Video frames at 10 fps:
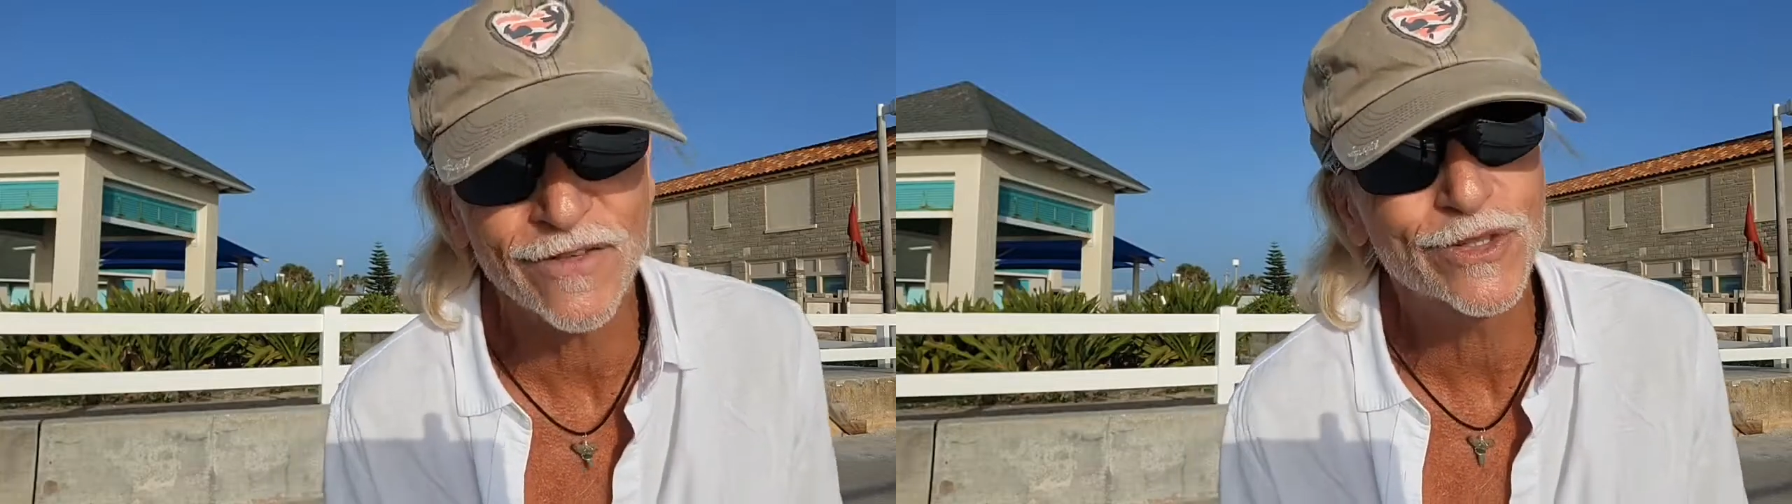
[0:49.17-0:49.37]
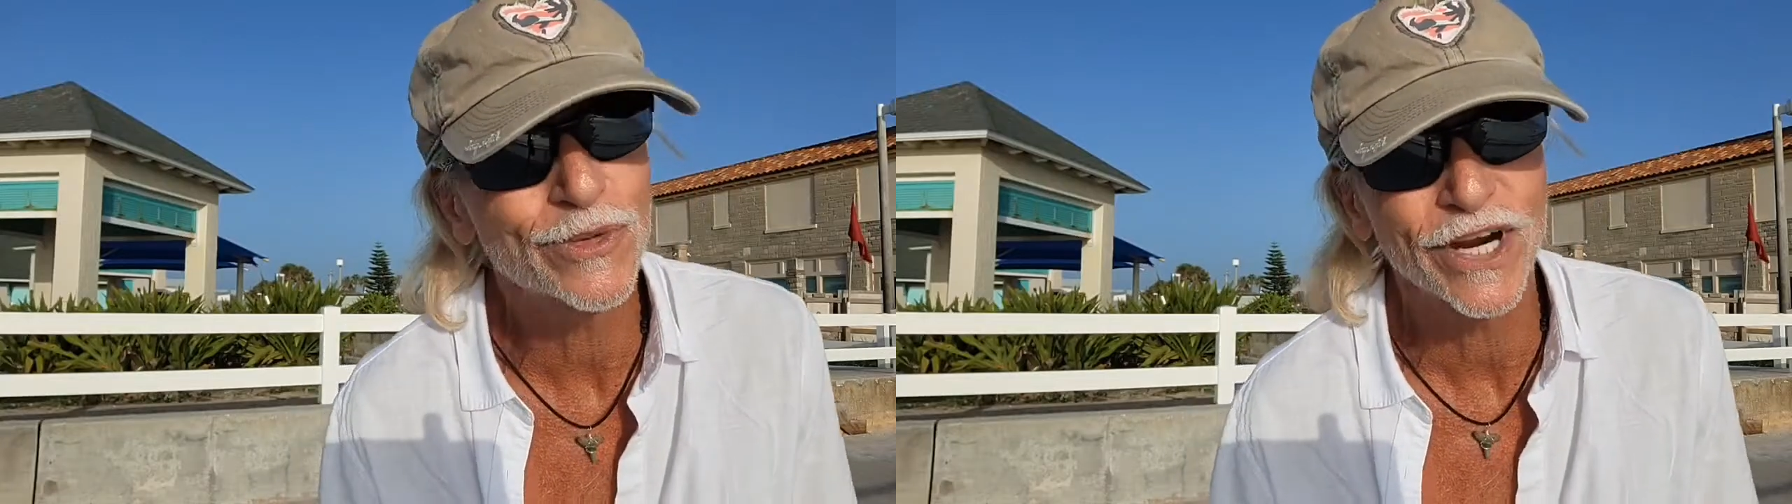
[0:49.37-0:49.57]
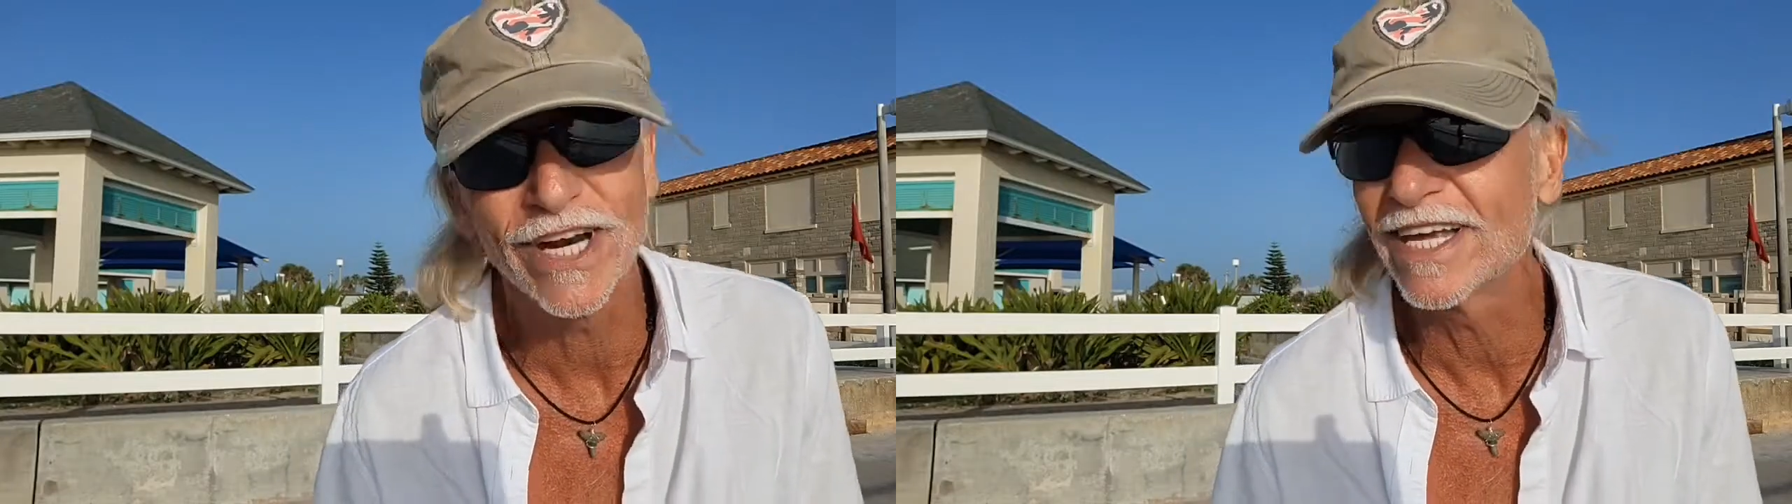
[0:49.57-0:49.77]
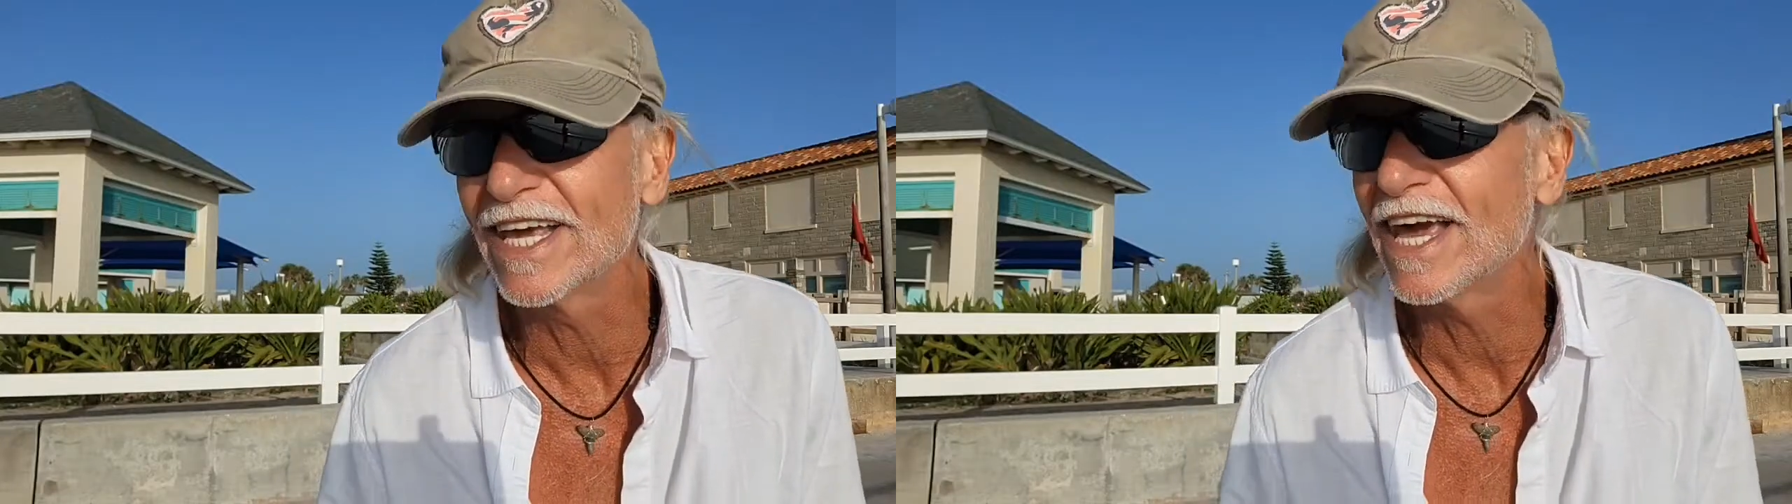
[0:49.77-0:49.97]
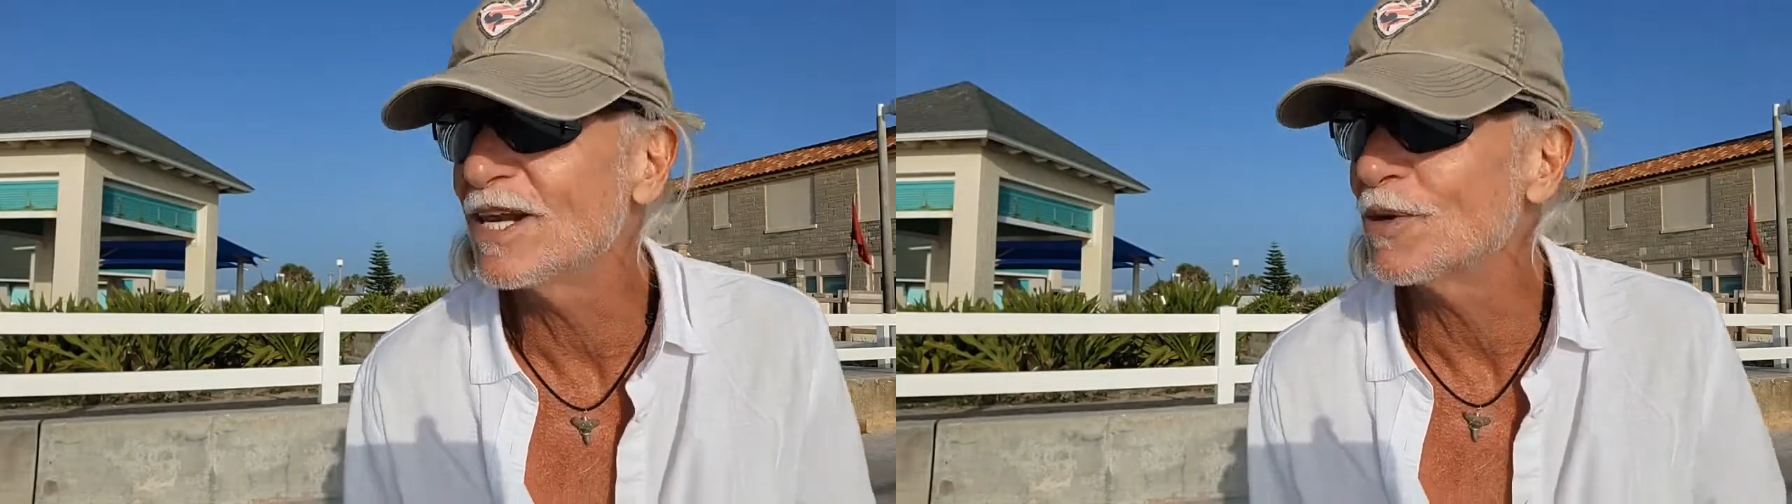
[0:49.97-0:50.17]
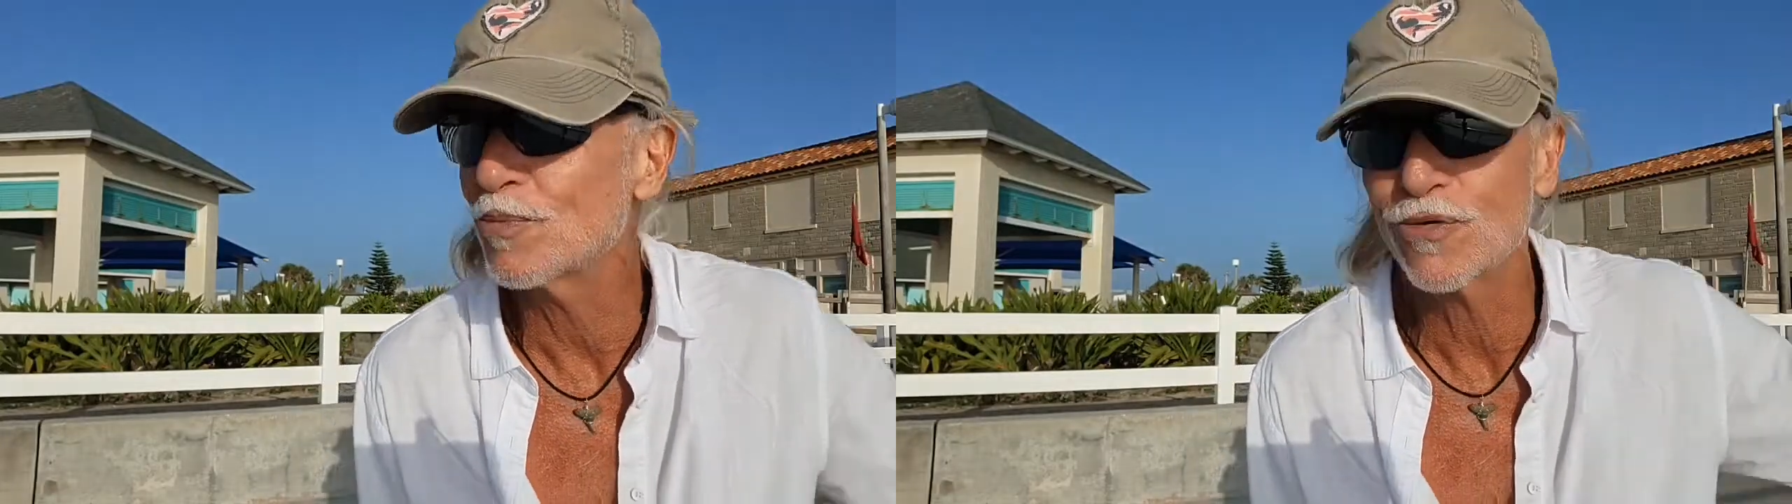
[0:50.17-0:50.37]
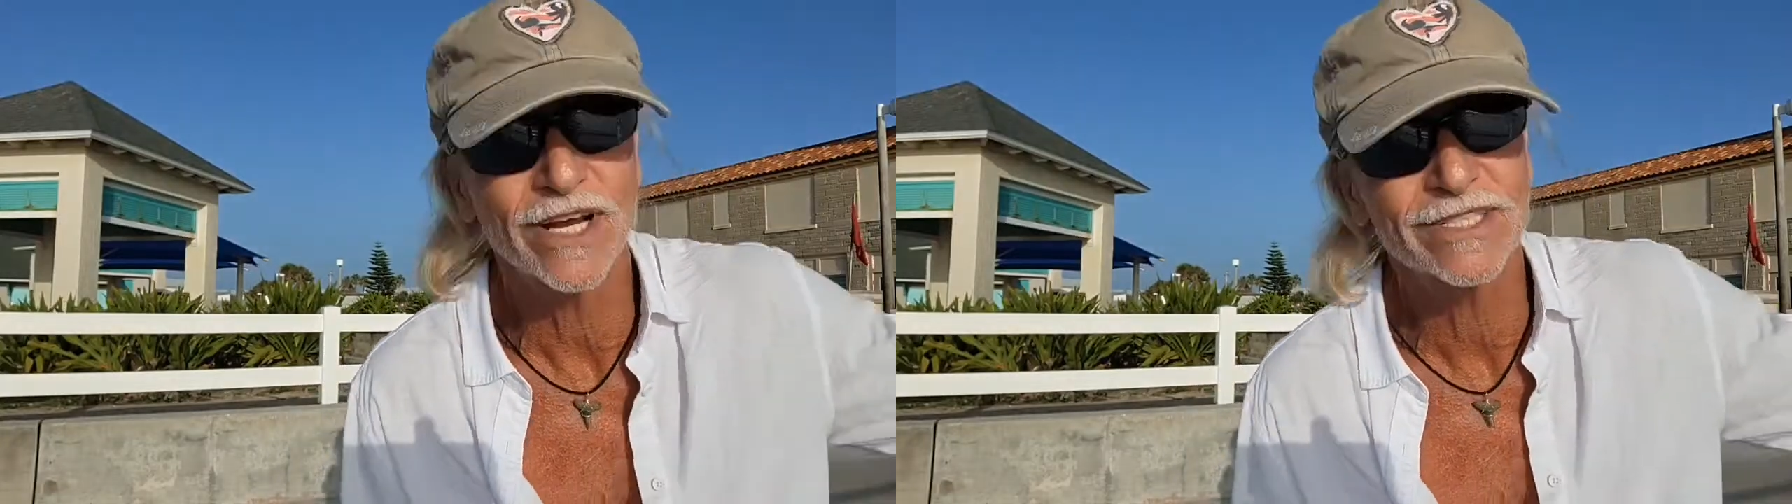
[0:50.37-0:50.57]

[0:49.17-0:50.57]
as we're going to get and impress